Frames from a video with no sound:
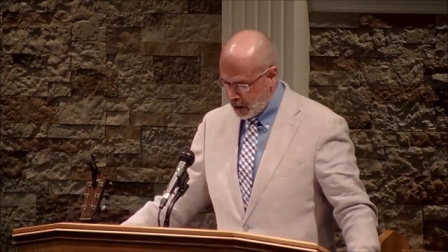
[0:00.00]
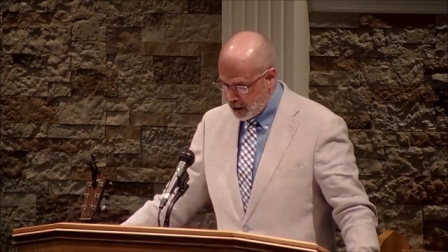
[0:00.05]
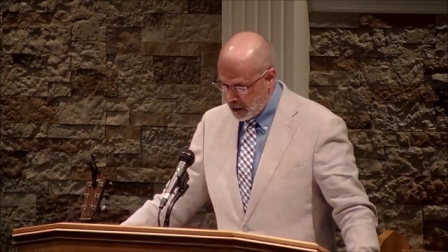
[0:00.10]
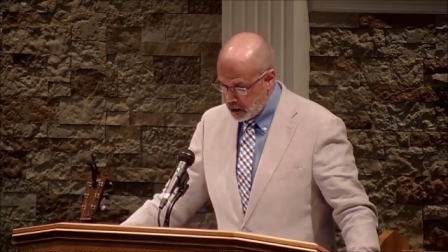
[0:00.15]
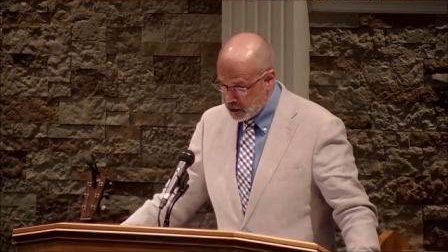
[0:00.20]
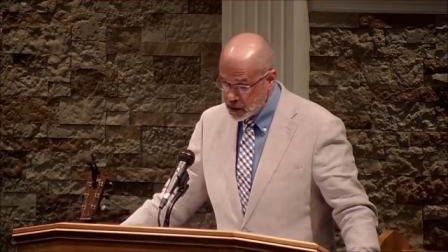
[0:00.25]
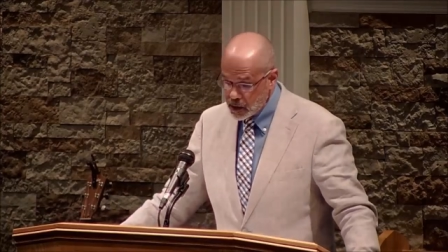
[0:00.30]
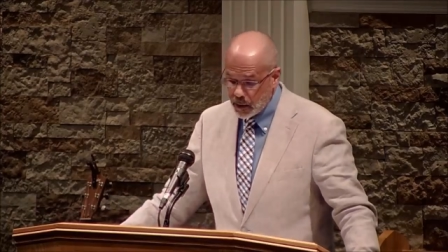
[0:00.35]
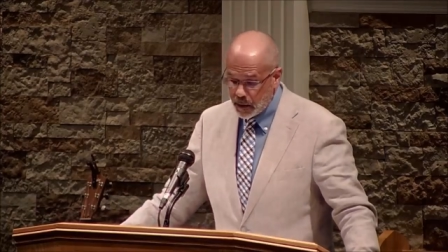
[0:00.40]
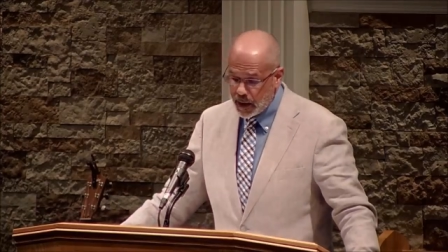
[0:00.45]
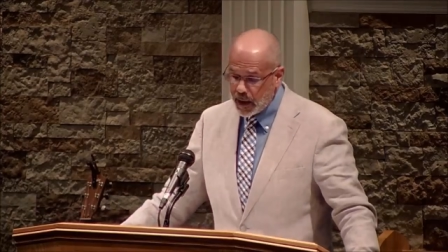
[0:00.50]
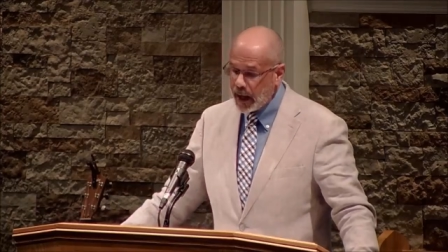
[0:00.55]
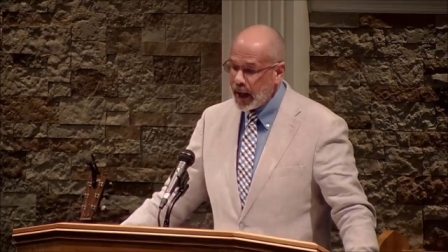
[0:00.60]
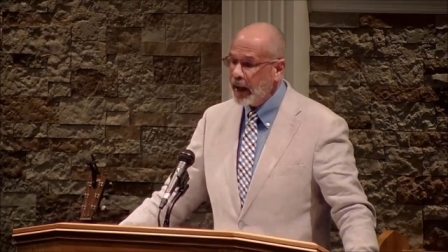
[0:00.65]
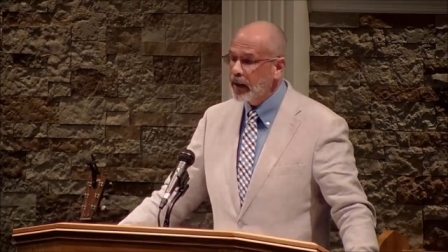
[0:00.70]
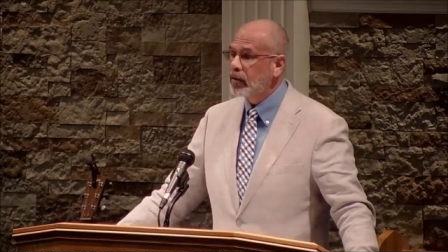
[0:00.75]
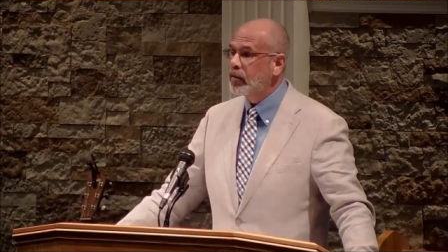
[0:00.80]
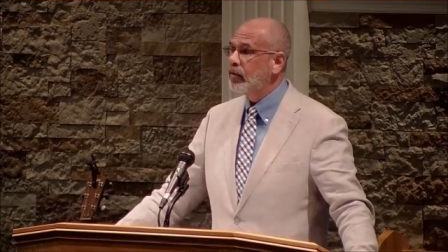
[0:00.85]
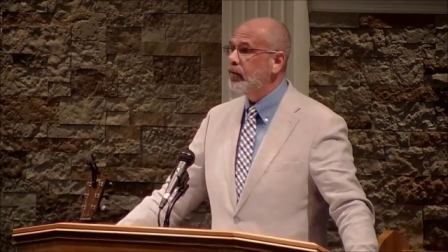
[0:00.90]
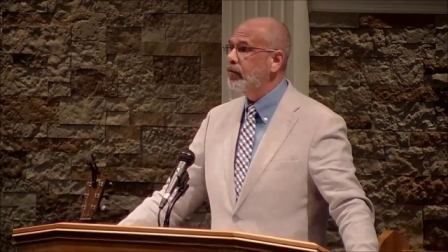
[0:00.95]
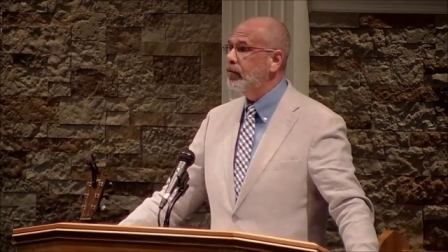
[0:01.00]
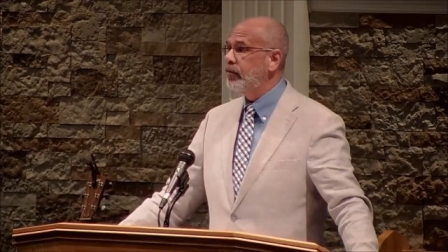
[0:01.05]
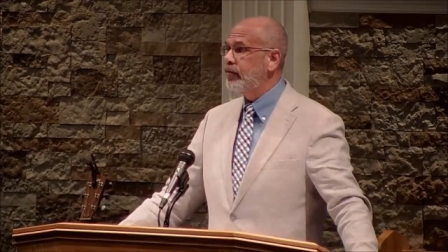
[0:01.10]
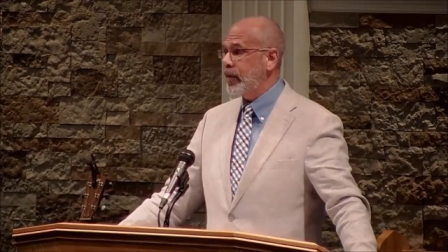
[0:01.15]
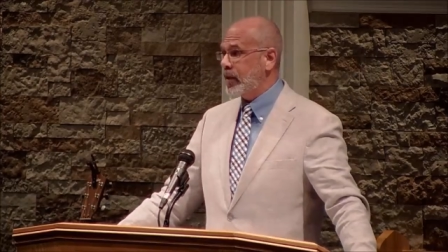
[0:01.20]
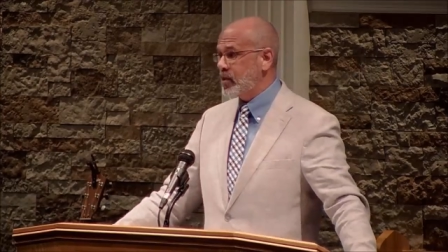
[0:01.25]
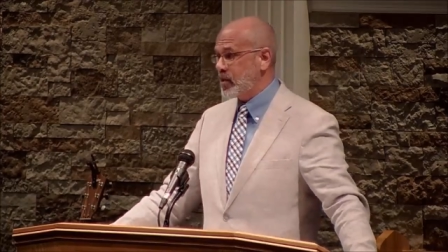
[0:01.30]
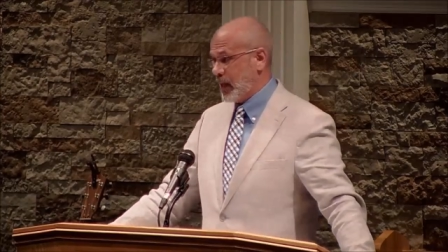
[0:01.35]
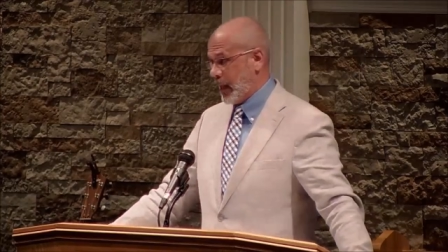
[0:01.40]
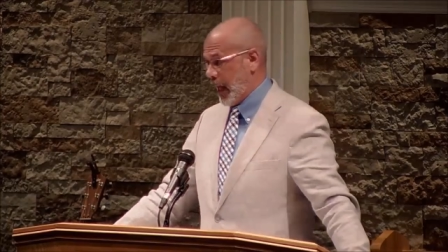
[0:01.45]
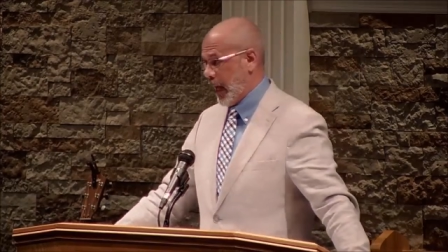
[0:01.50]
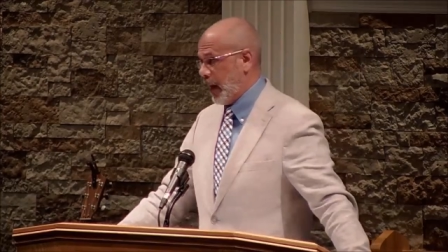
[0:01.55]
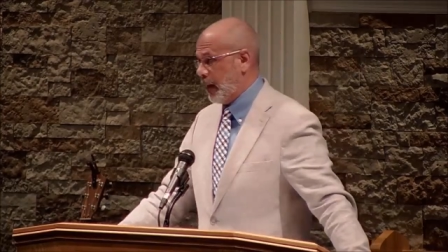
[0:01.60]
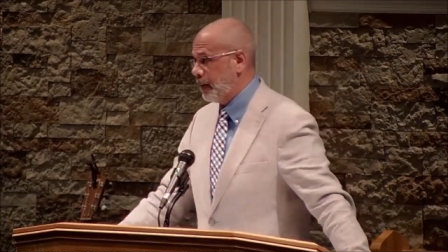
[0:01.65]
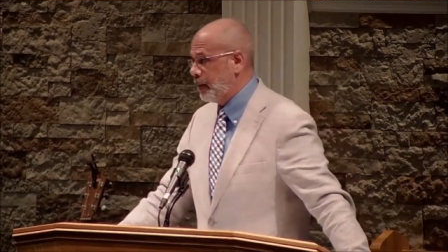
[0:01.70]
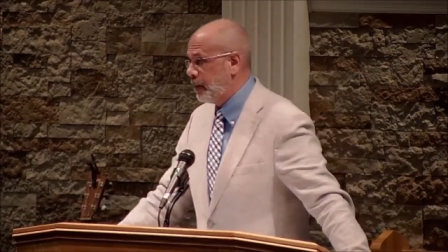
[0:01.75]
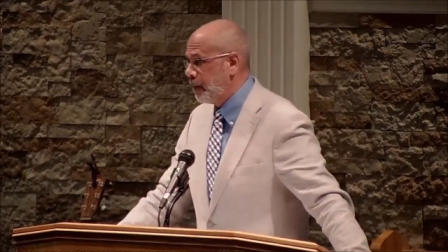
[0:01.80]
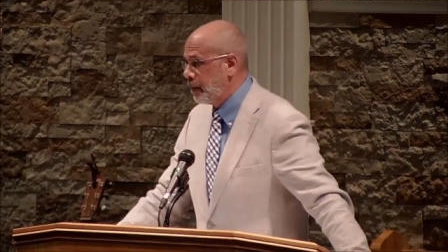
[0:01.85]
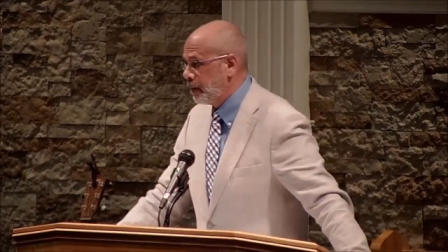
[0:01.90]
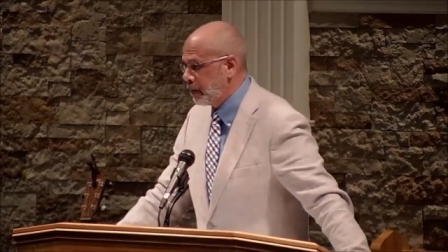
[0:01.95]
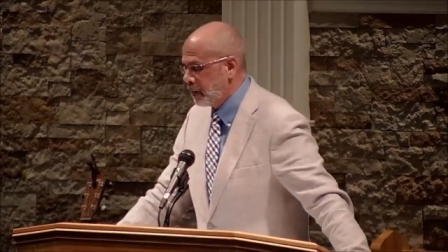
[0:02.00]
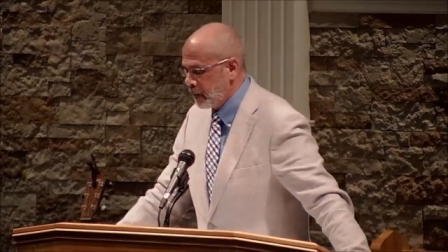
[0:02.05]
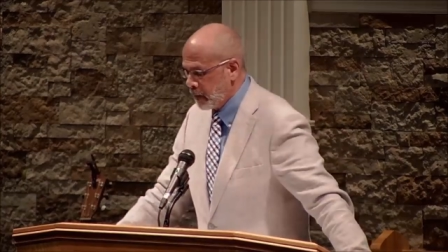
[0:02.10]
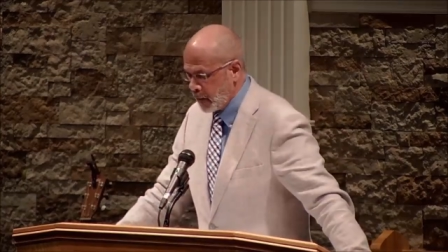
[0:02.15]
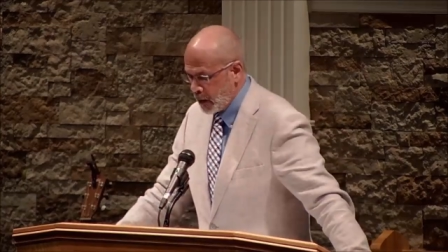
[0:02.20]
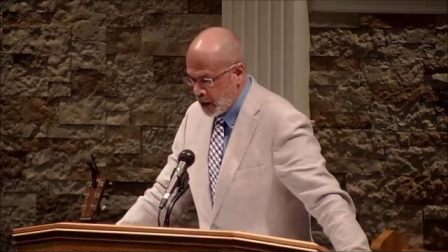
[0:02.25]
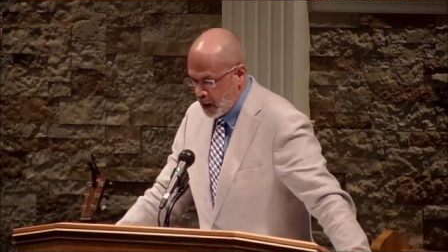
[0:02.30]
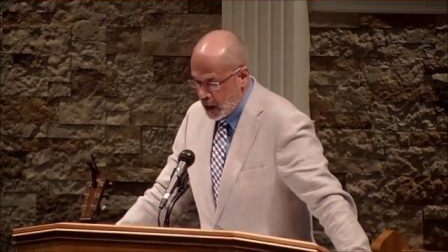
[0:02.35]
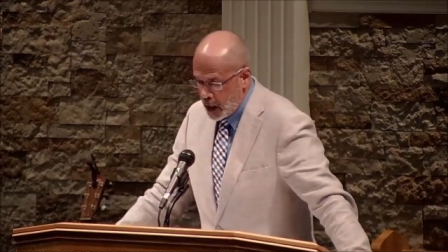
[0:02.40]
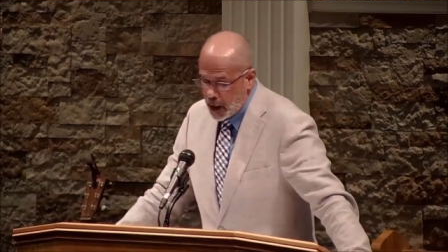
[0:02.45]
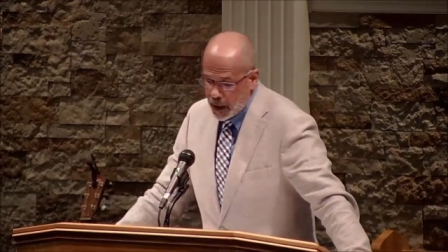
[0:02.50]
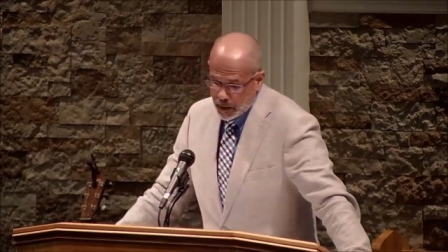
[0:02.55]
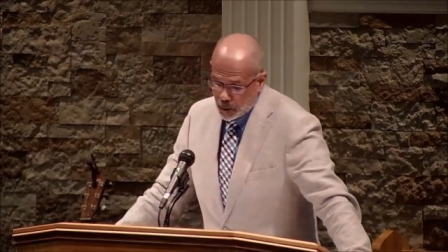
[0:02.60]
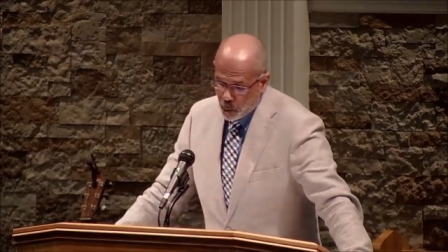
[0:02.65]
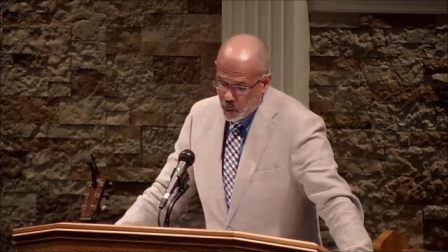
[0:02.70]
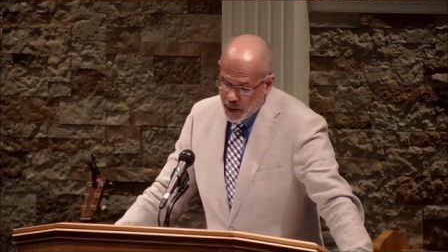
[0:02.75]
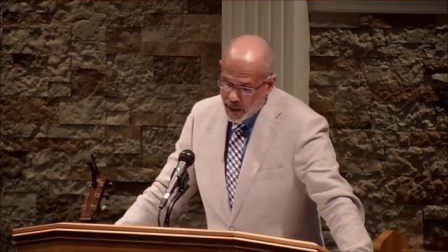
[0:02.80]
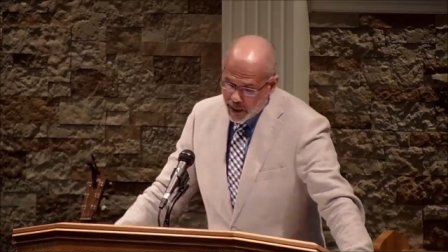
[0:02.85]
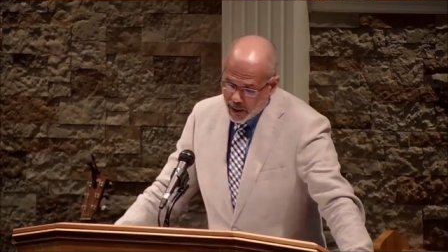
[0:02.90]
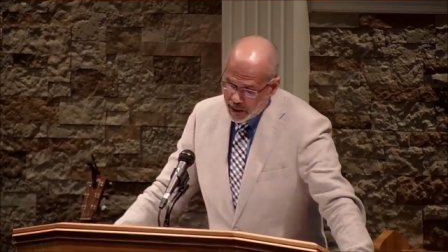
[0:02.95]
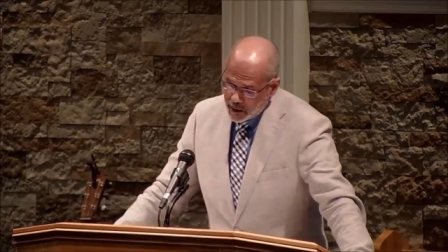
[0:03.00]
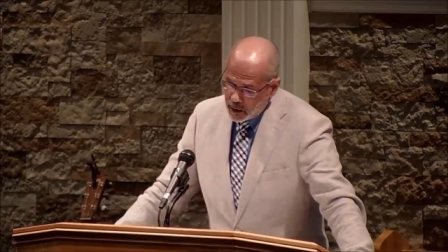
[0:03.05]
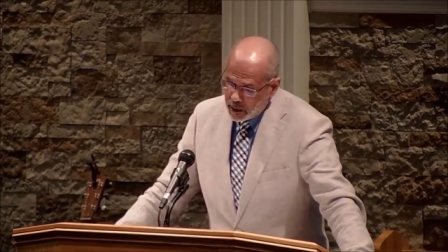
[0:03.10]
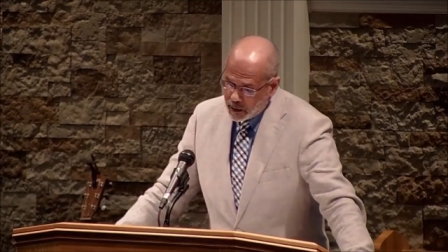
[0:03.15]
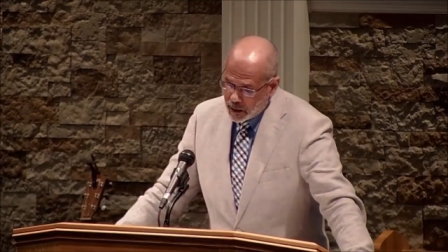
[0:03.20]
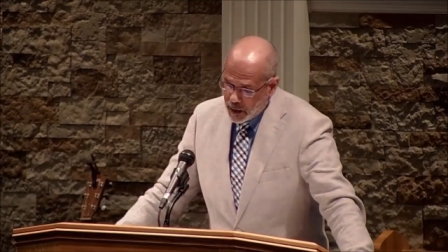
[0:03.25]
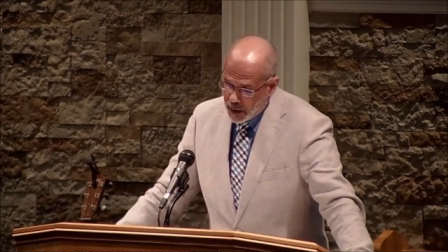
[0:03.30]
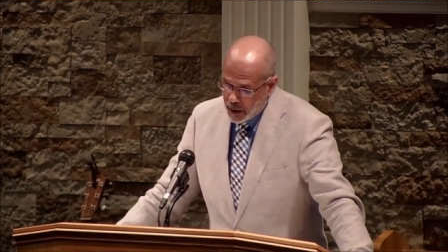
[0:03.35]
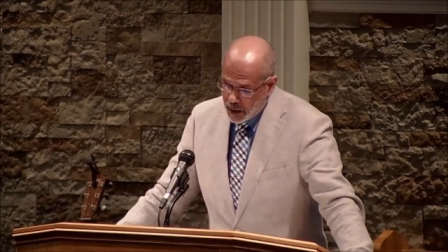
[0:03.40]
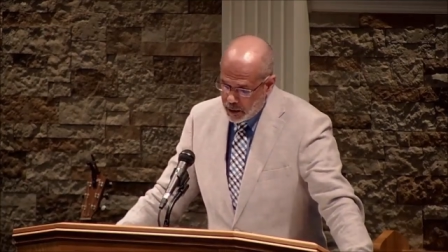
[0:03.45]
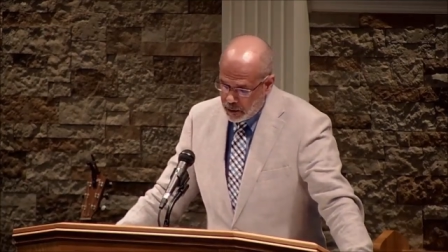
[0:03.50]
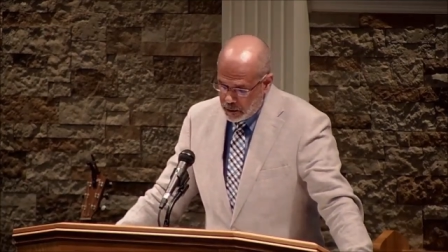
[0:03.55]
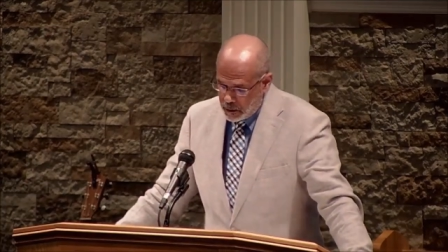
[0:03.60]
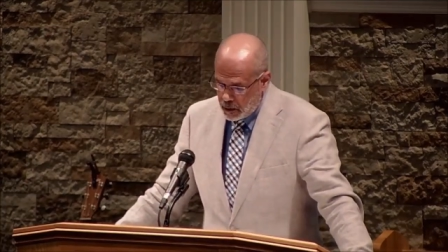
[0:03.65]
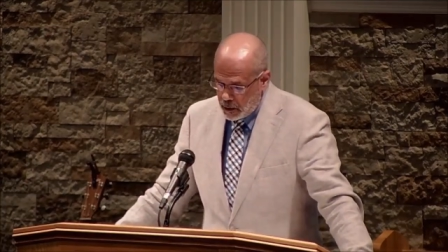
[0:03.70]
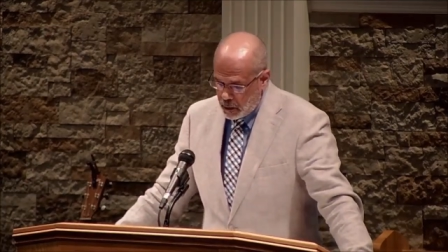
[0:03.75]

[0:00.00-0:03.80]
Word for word: And so I had to fix that. And the way I did that